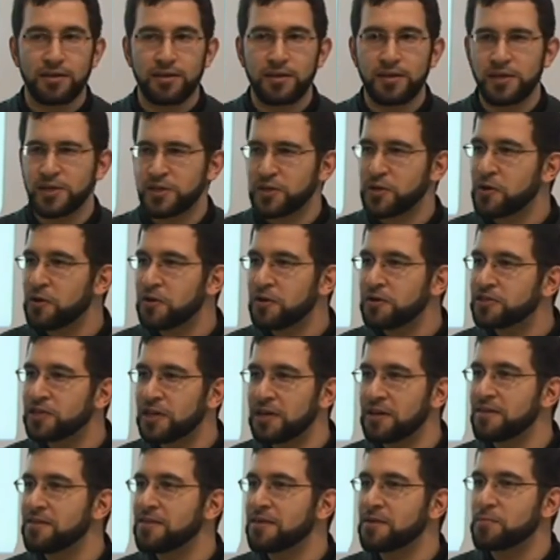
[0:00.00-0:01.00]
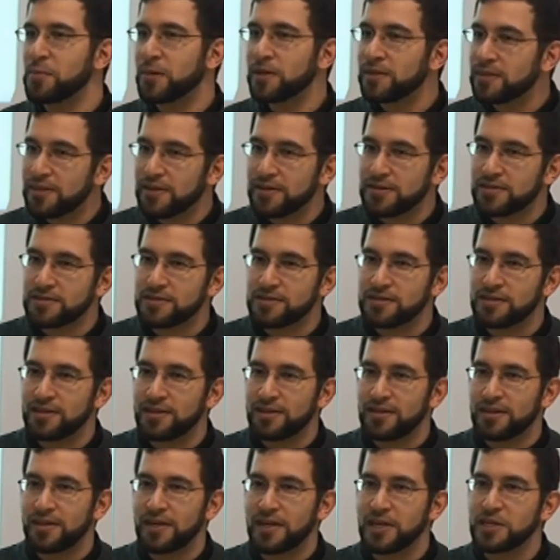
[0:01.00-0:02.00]
Is courage anything but this?
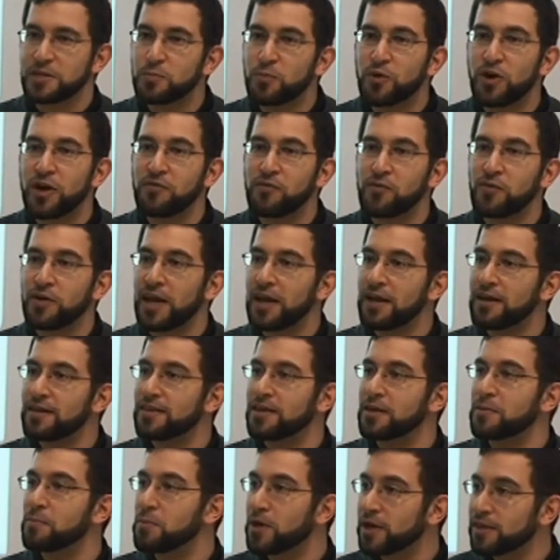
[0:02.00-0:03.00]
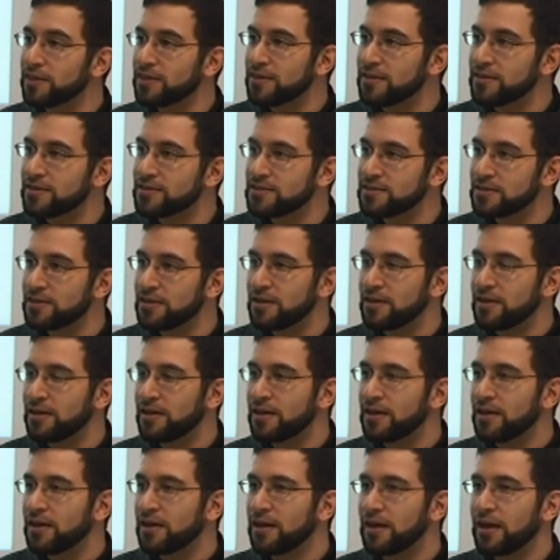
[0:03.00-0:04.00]
Is bravery anything but this?"
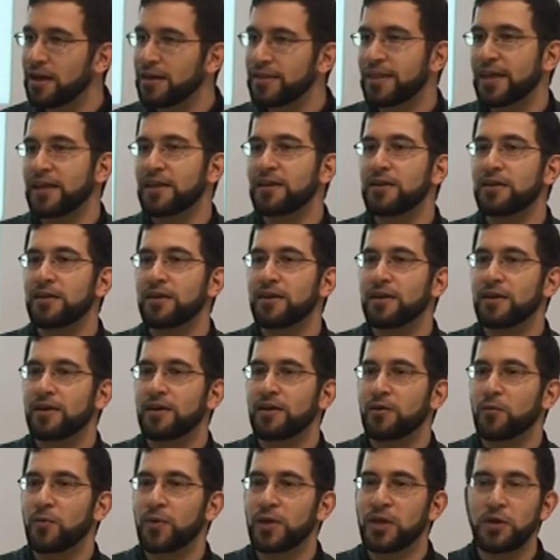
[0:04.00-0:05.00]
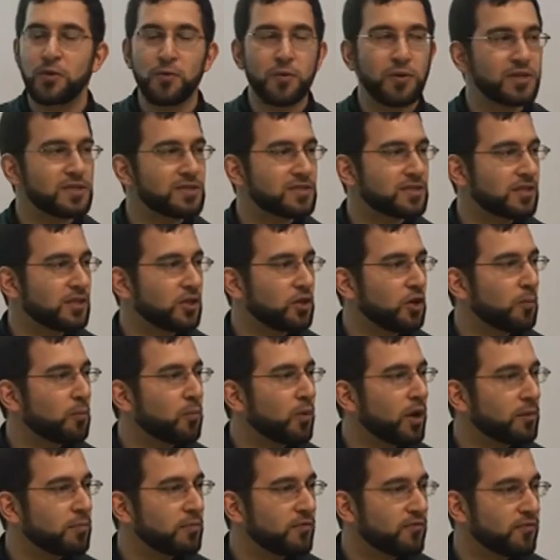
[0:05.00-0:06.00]
And then when he was, you know, brought
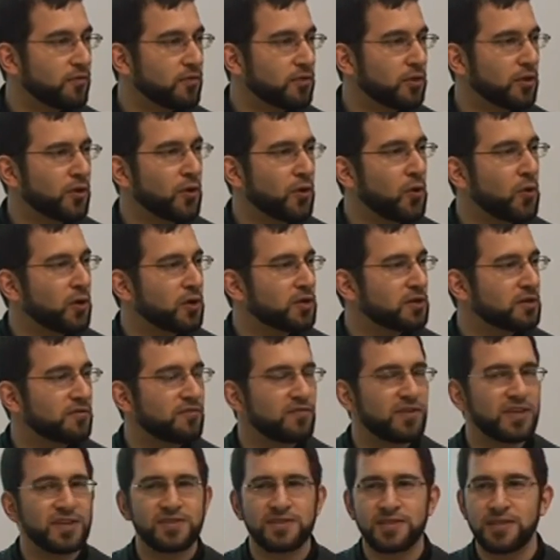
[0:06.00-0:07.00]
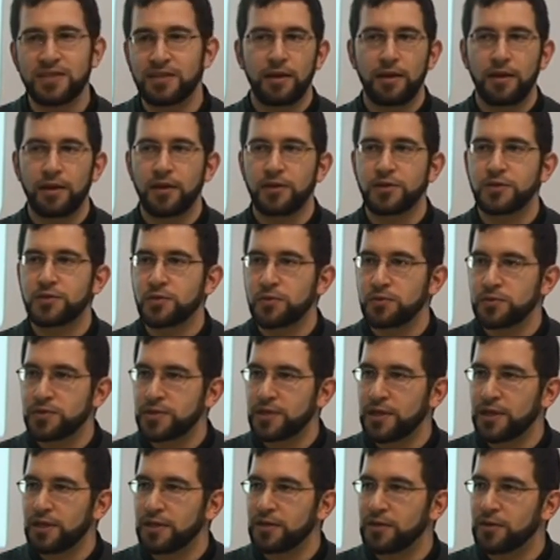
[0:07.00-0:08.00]
before the court of Yazid,
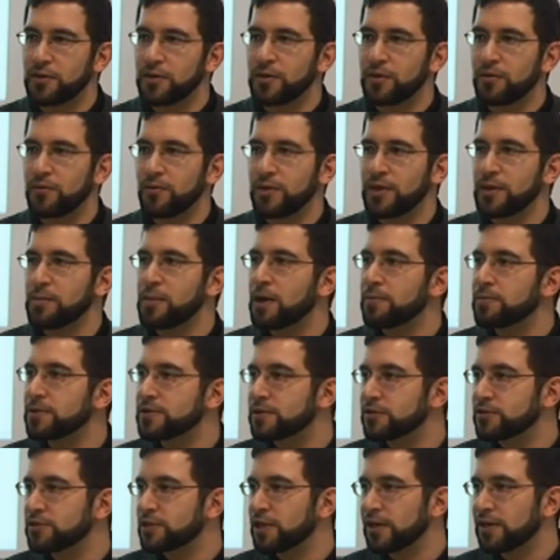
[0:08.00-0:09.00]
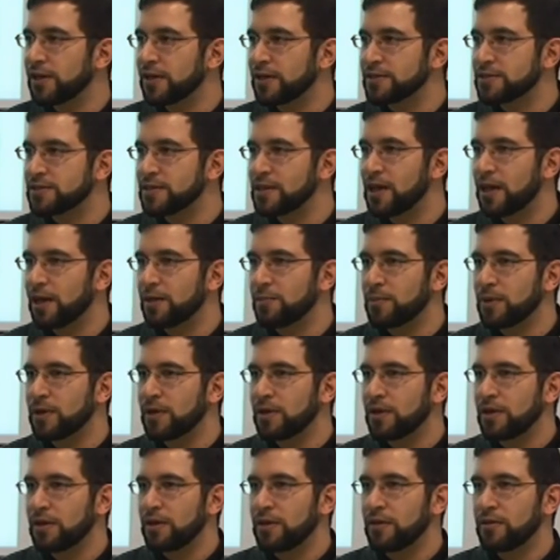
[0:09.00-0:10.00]
associated with Imam as-Sajjad alayhi salam,
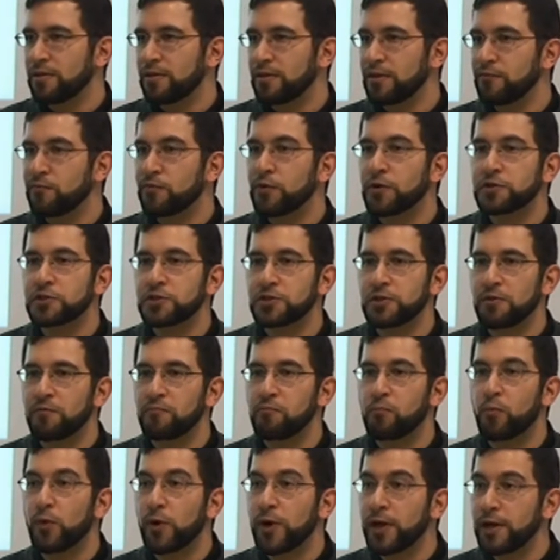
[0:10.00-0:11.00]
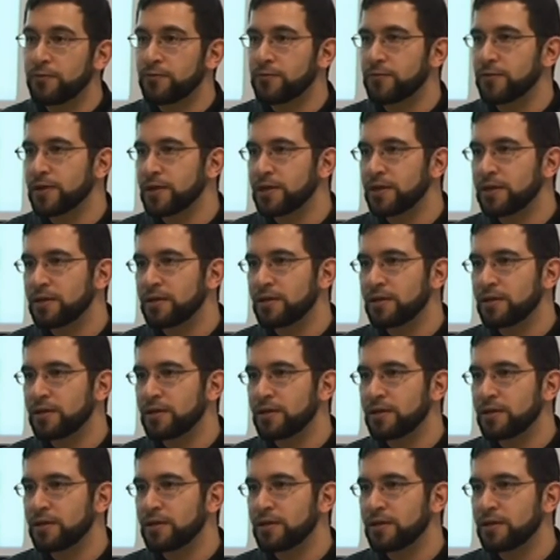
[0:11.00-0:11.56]
the virtue of bravery.